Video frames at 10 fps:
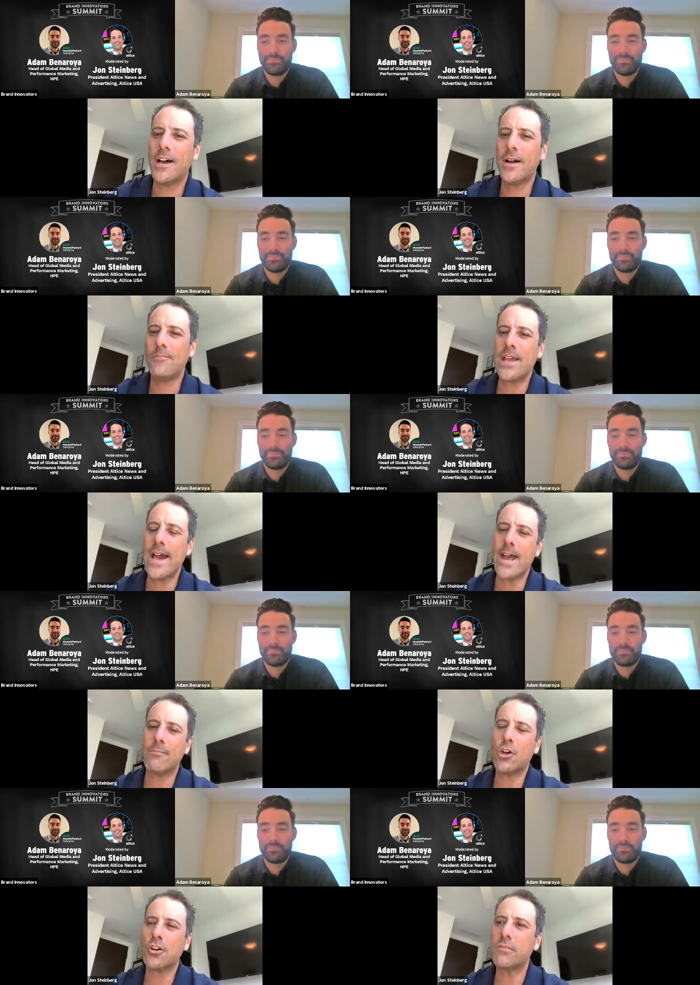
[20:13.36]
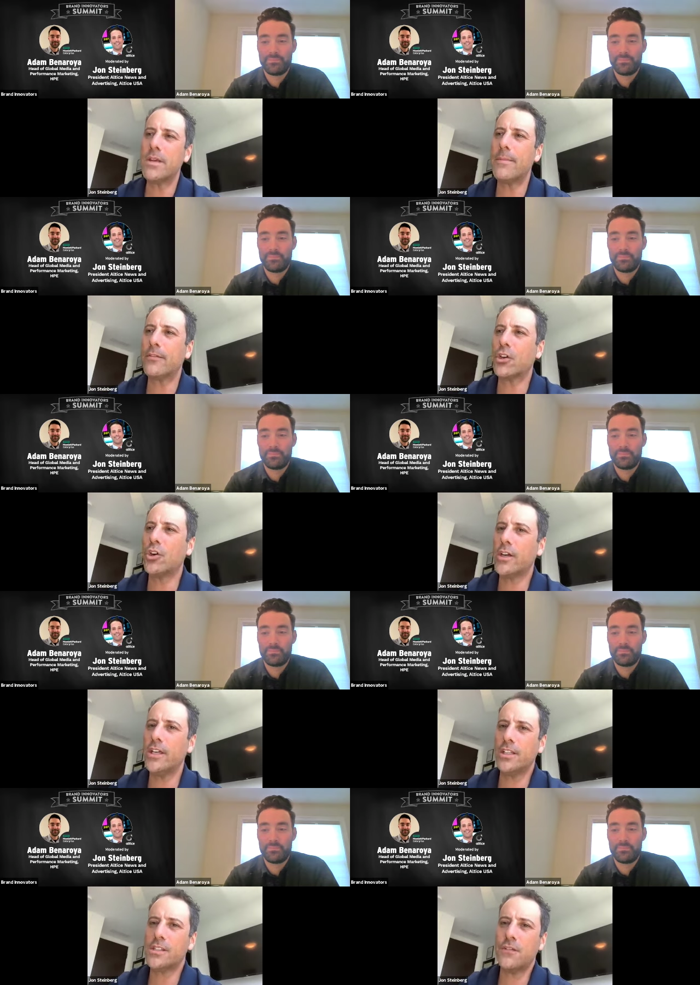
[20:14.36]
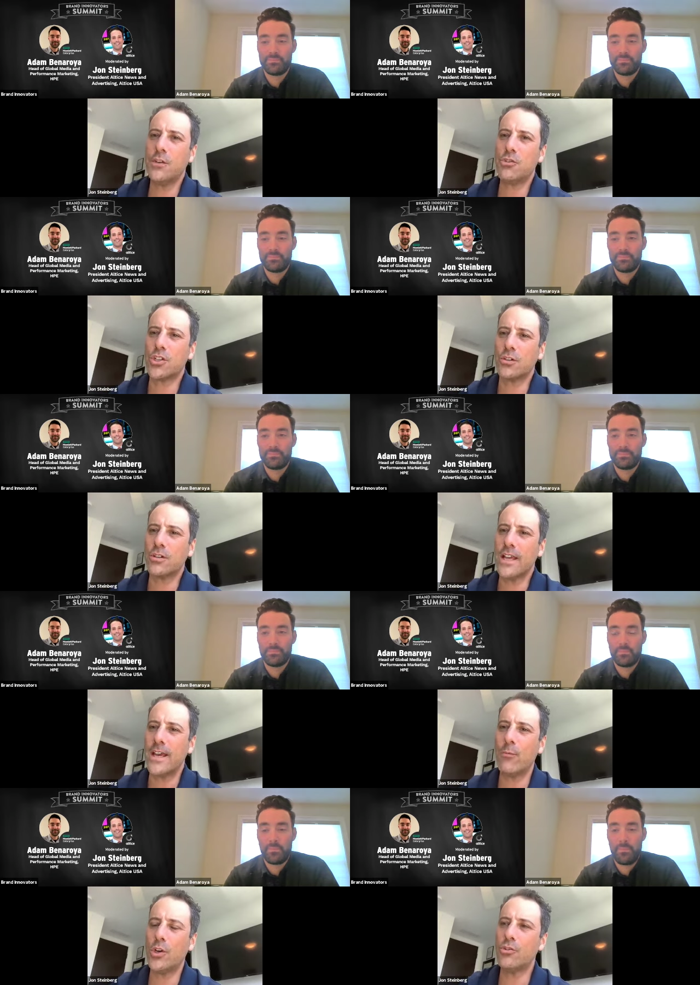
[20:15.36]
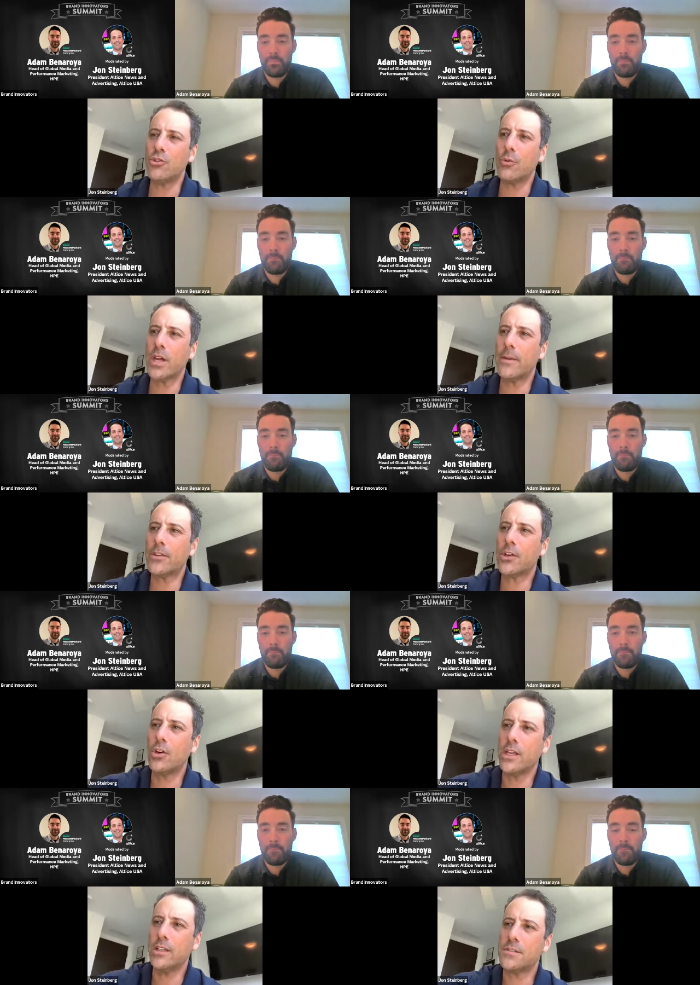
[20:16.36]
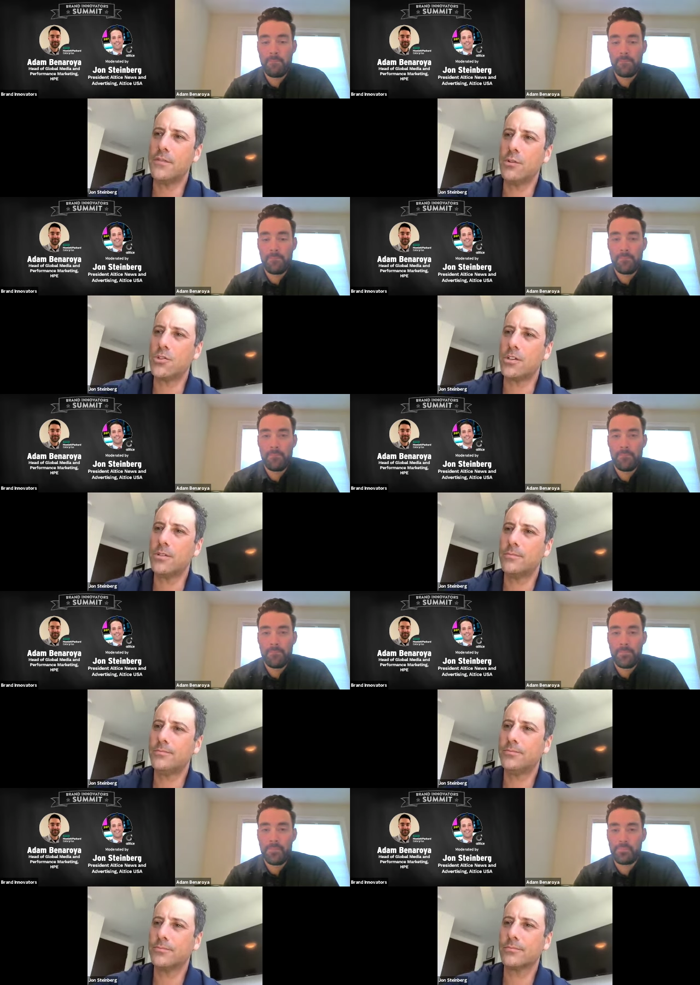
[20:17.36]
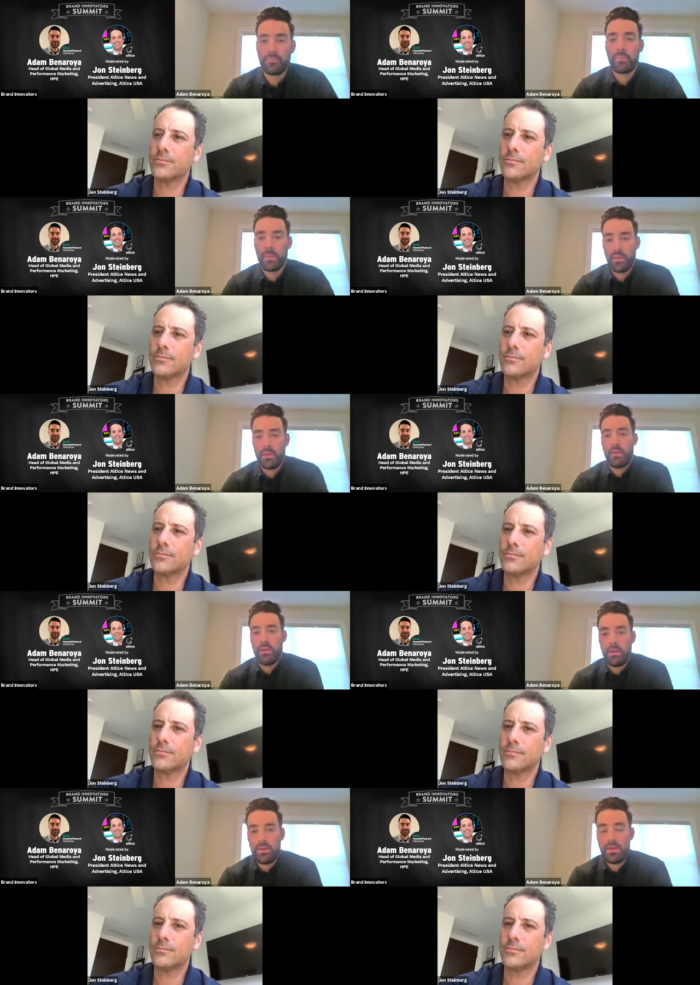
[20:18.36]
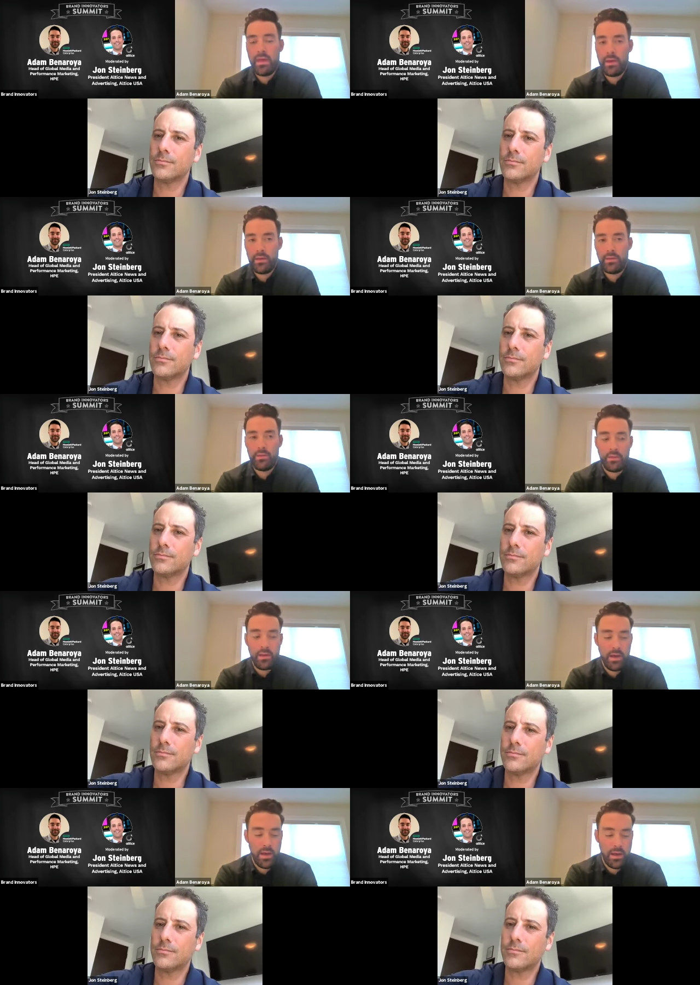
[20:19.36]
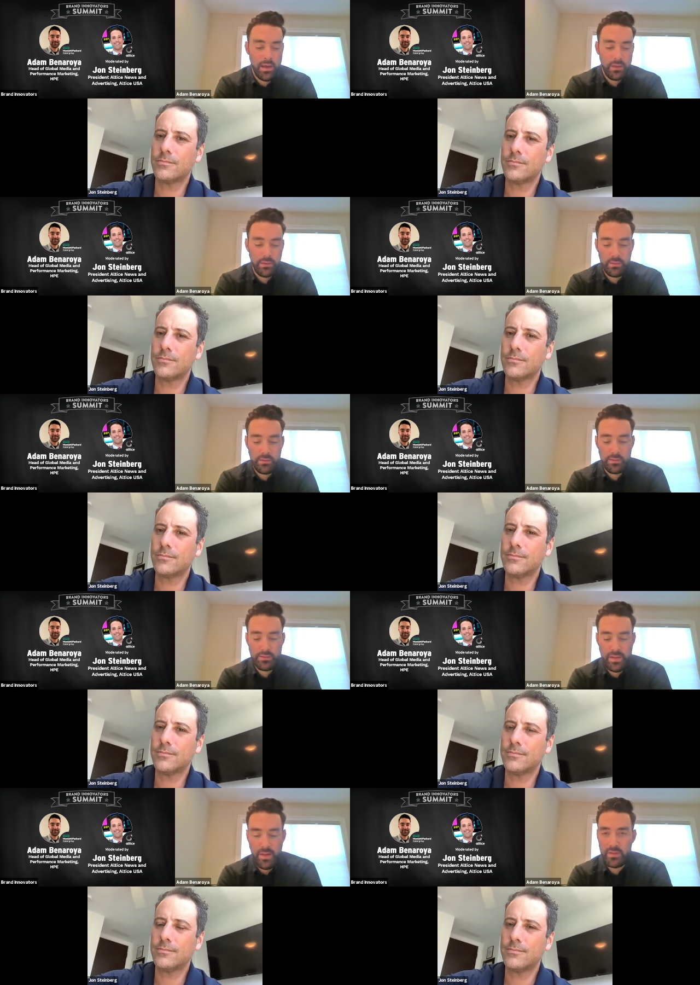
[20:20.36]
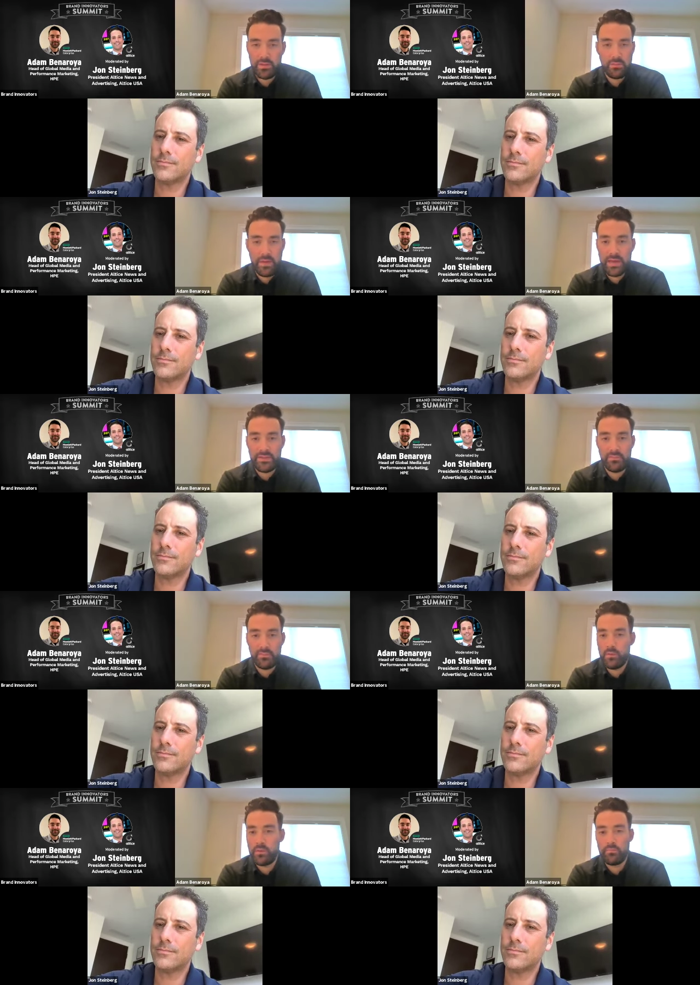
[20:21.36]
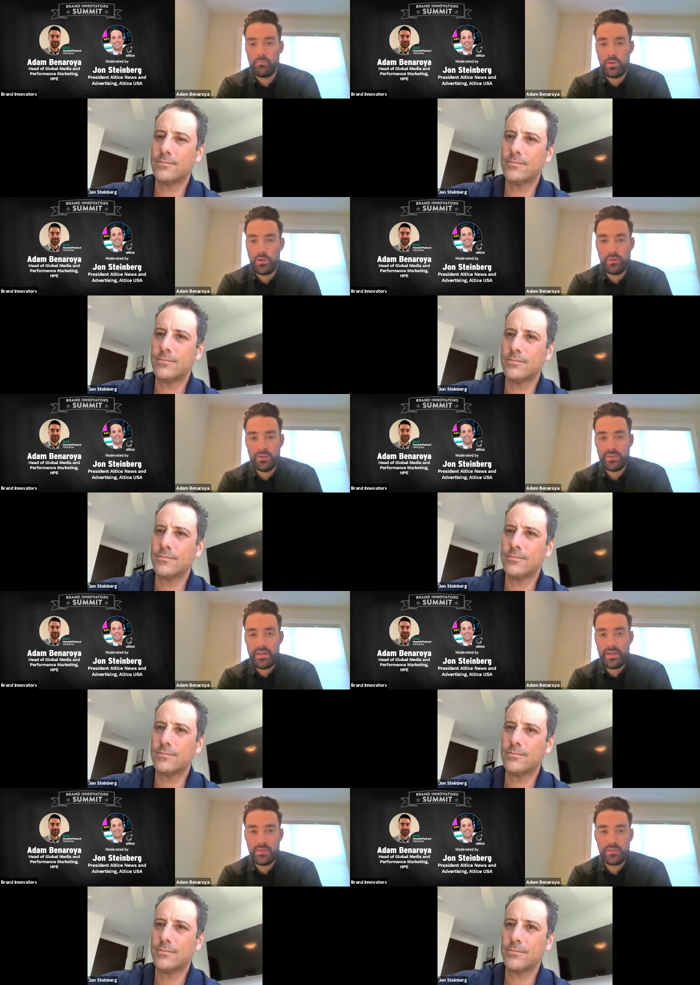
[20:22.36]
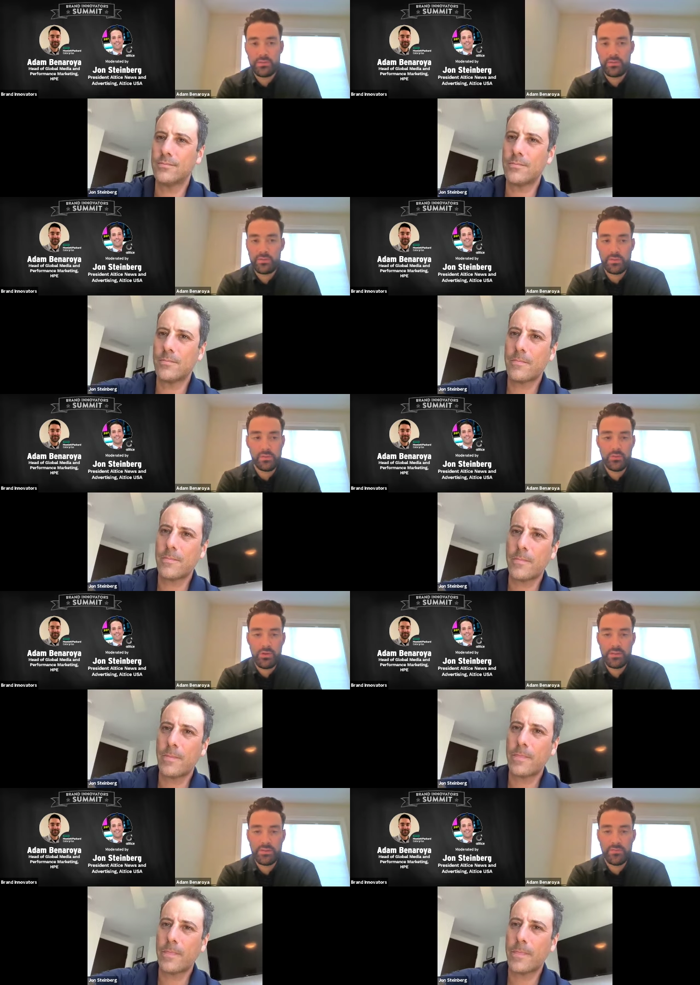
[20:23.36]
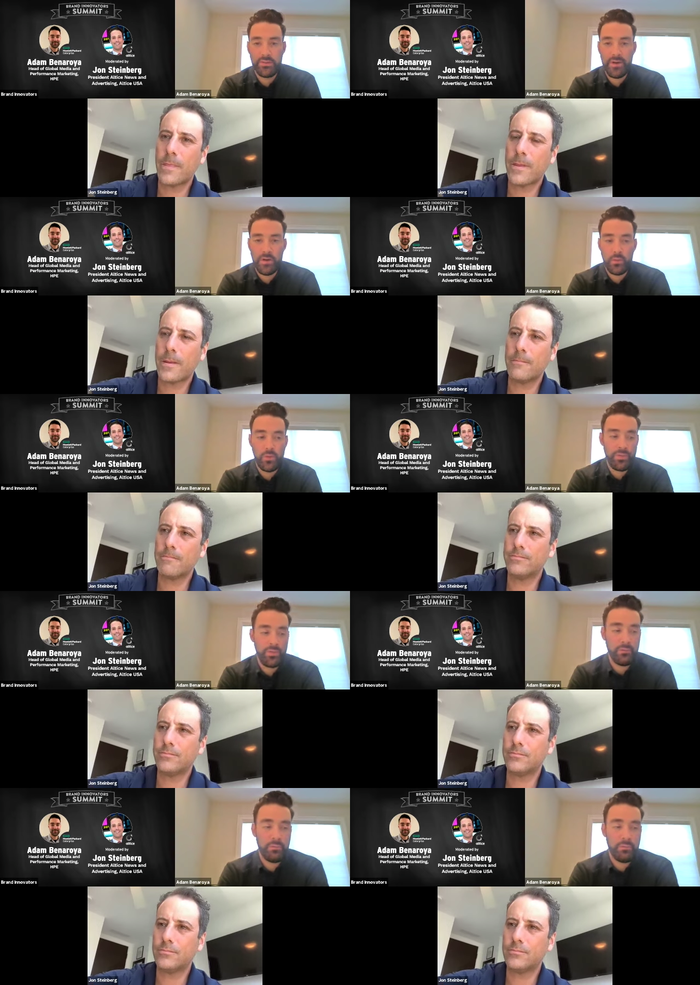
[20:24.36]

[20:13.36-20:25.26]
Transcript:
Speaker 1: Um, Adam, talk to me about the cookieless future and what you're doing about the cookieless future.
Speaker 2: Yeah, uh, I mean, as everyone, early stage, still trying to figure out what the